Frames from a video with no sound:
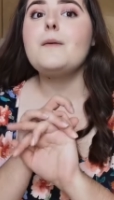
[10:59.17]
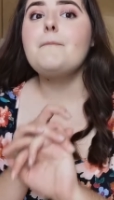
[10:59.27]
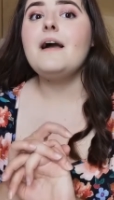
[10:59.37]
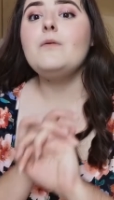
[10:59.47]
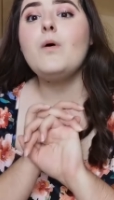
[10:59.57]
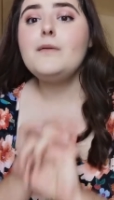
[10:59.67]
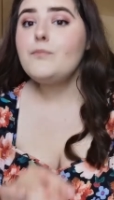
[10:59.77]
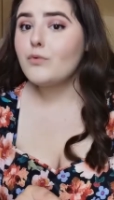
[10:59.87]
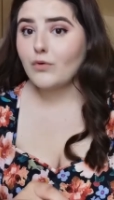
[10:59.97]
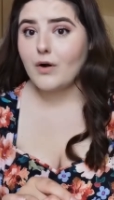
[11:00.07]
My
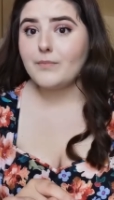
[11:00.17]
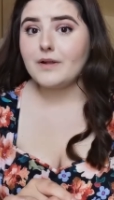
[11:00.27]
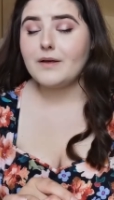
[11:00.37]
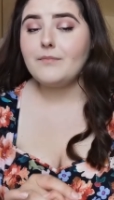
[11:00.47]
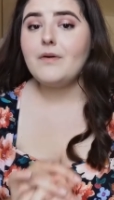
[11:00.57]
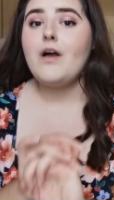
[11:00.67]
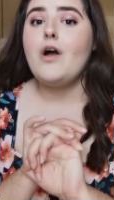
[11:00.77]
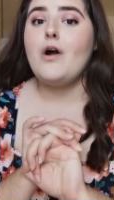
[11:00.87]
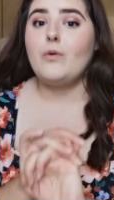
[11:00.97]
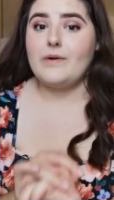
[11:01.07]
one problem
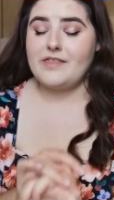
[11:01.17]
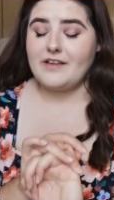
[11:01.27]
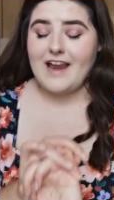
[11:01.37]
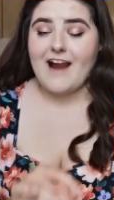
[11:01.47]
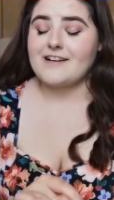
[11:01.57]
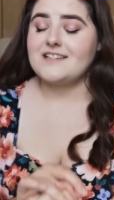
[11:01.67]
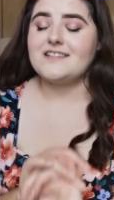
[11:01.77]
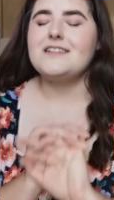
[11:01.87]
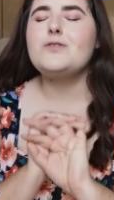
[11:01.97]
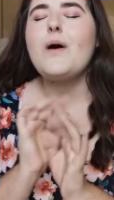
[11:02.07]
with the
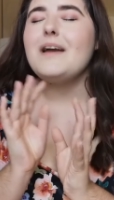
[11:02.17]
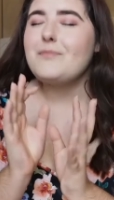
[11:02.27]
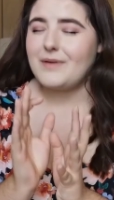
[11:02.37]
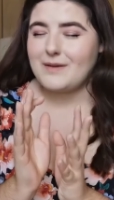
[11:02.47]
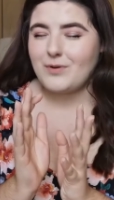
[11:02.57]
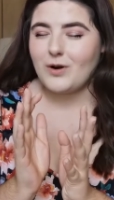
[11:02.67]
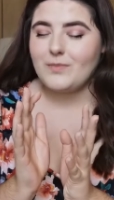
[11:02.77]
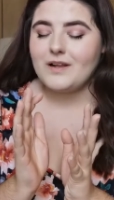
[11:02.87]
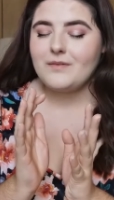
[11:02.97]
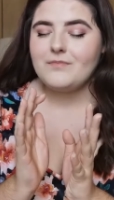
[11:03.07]
characters, and it's quite a big
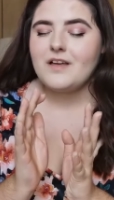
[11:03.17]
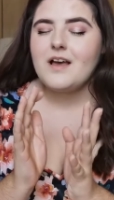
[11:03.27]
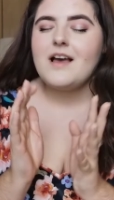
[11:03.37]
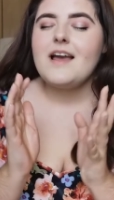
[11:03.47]
problem,